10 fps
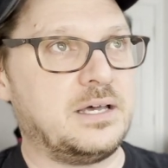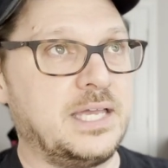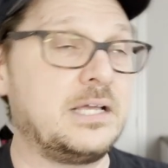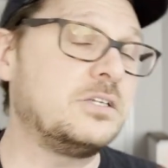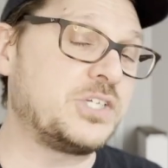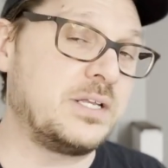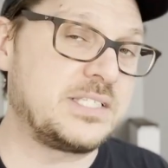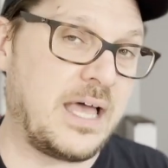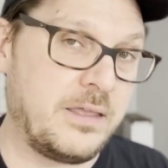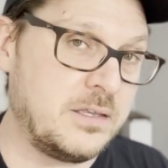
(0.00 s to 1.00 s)
English and
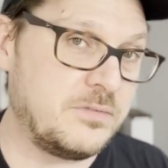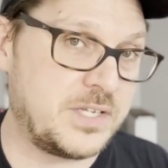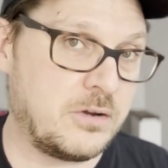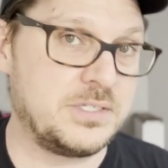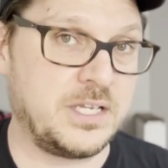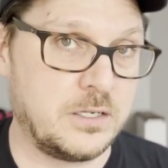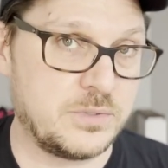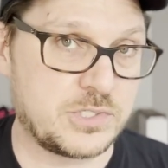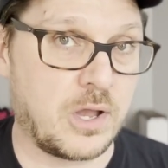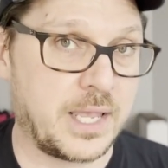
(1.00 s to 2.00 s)
Italian. If
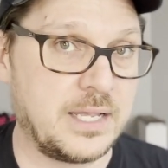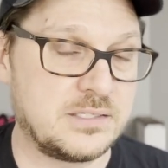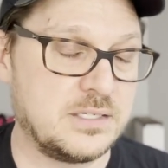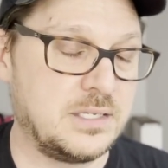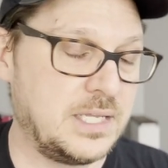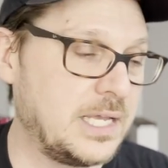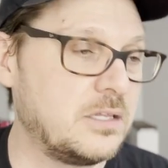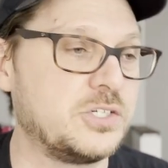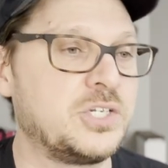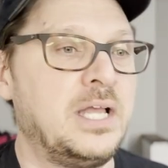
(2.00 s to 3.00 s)
Tarantino is talking, it's in
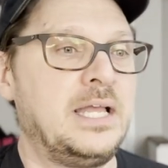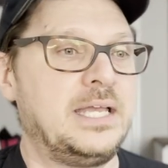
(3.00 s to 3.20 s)
English.